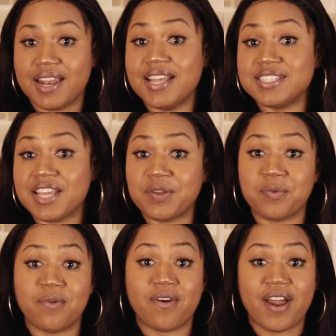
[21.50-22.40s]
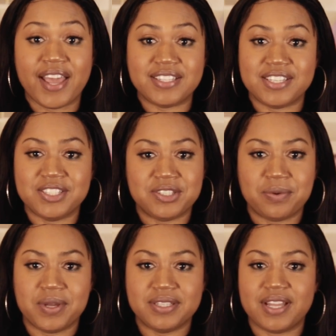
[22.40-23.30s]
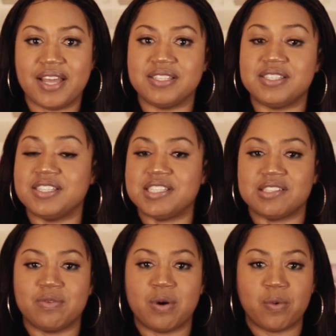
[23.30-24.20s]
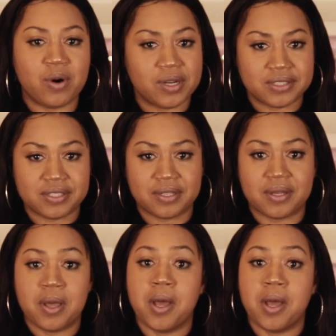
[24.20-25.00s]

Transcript: Let's get right into it and season our water.